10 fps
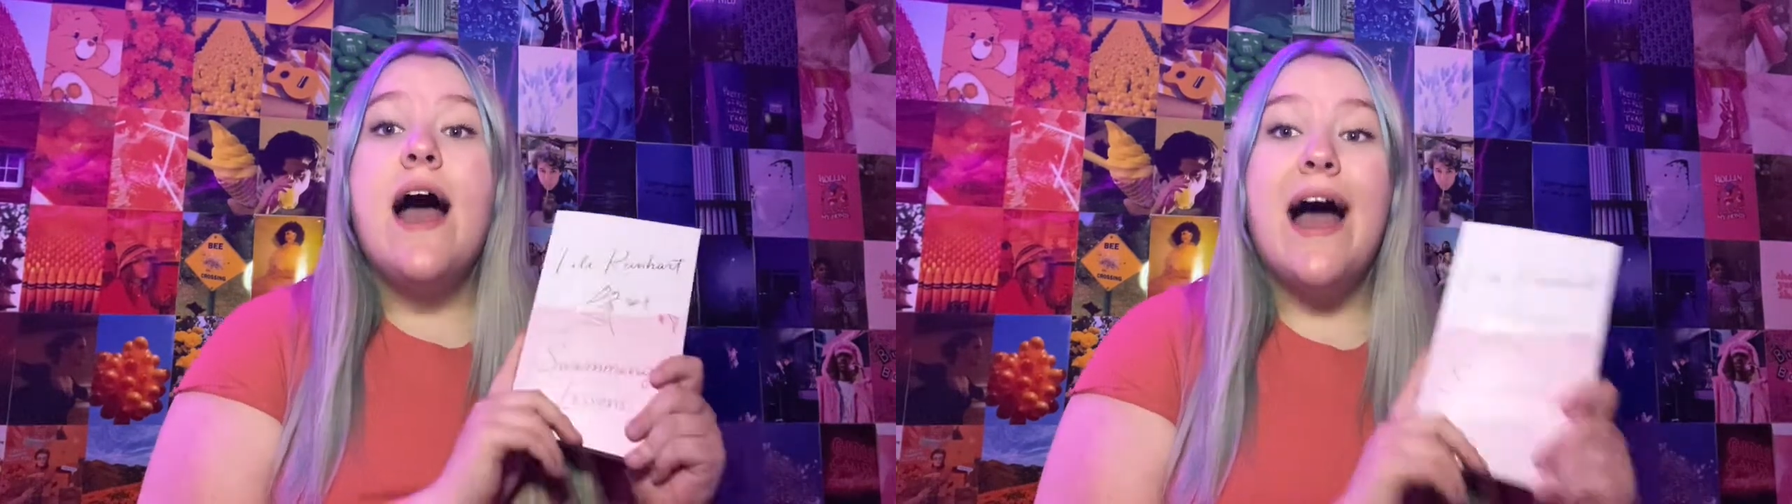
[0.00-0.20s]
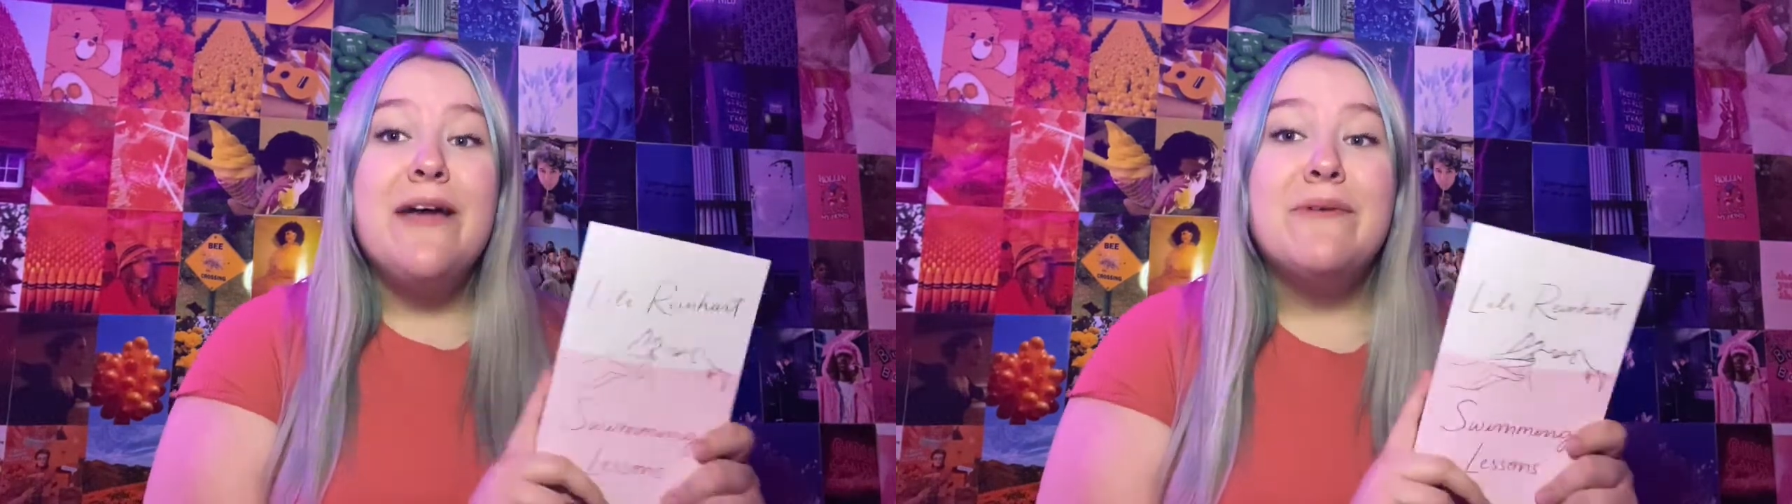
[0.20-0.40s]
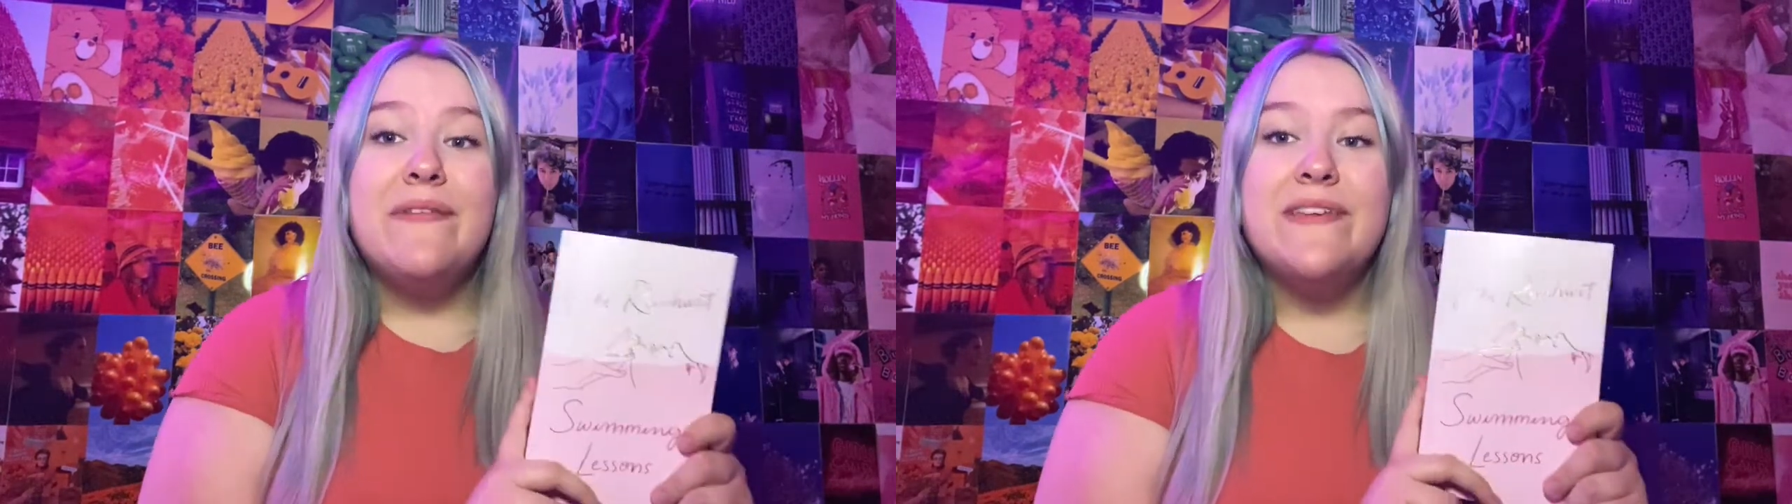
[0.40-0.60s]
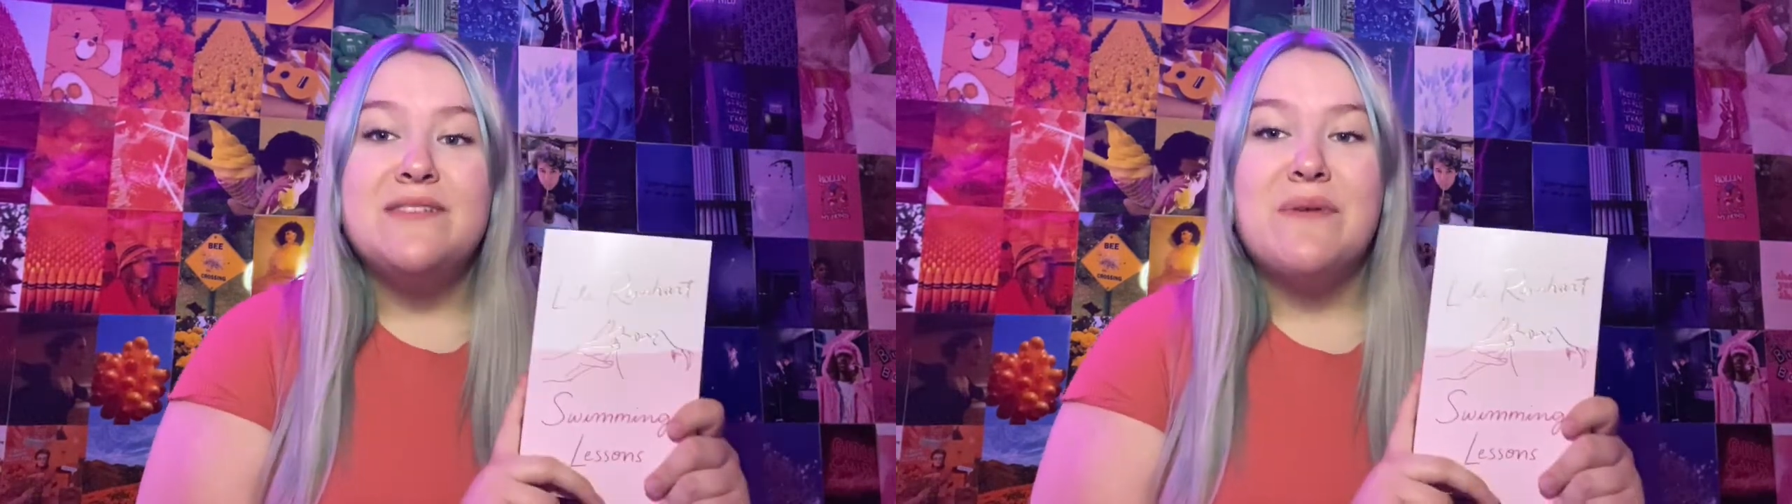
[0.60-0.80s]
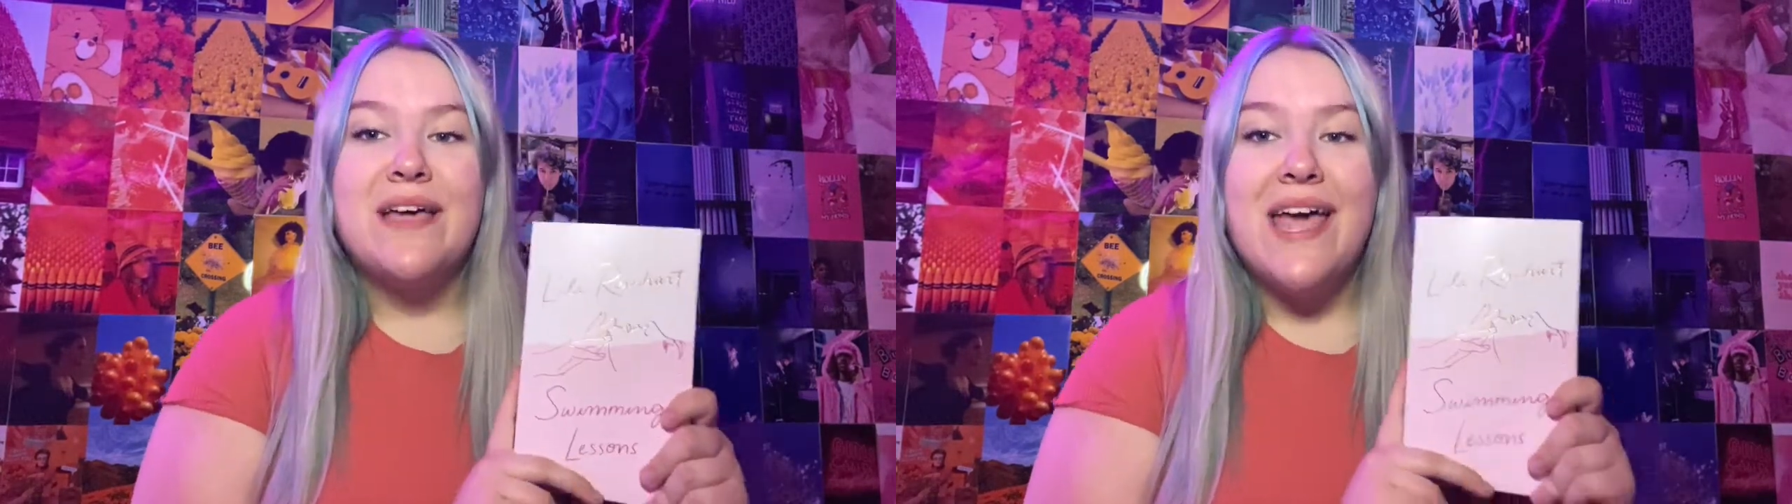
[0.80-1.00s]
I read
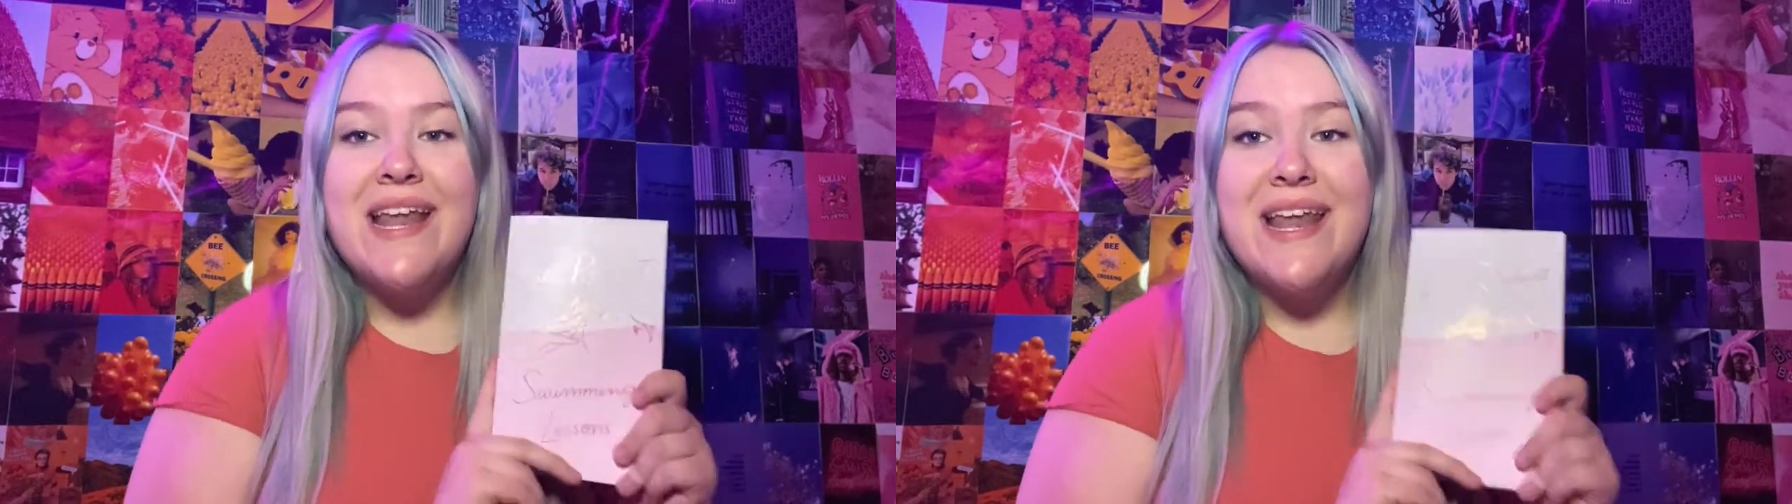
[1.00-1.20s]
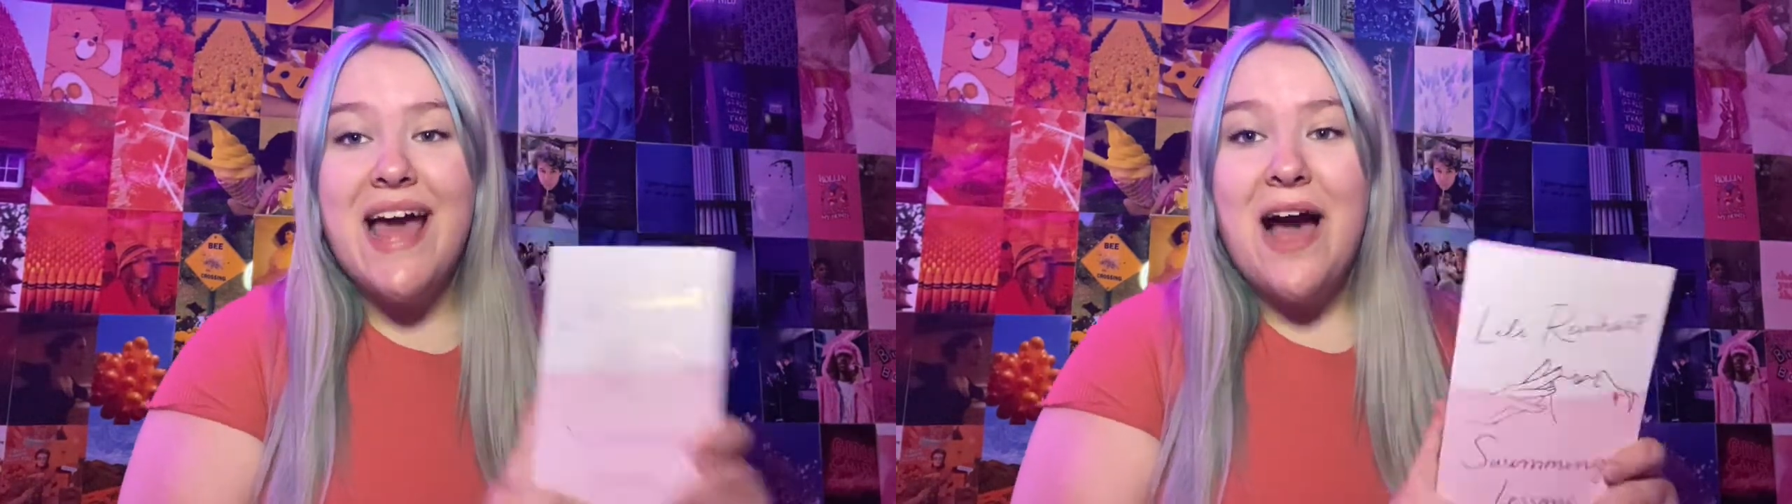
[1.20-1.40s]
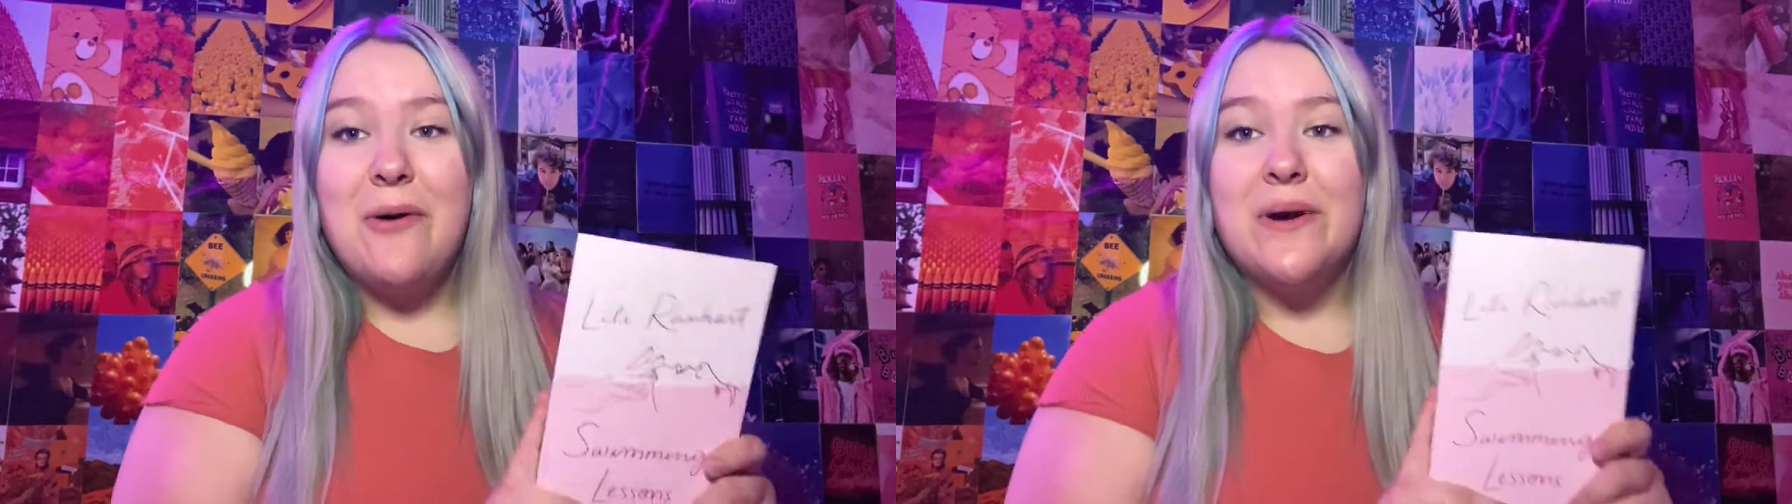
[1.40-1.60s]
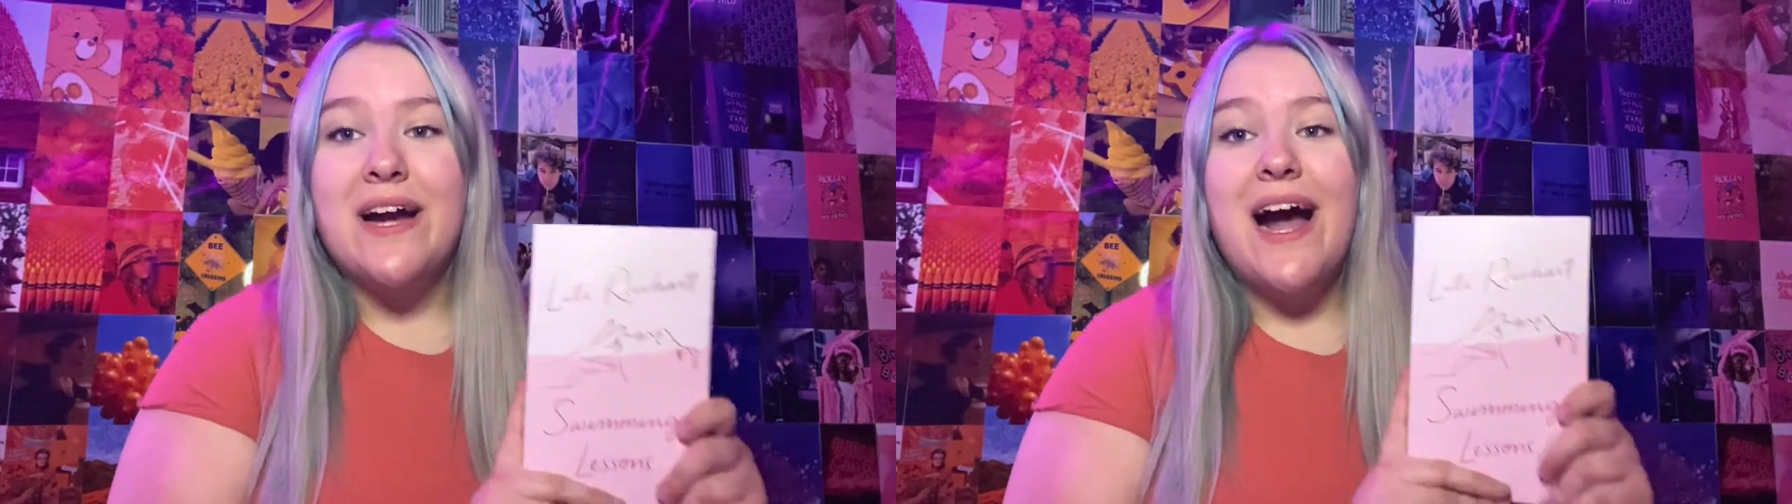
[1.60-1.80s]
this book in an hour.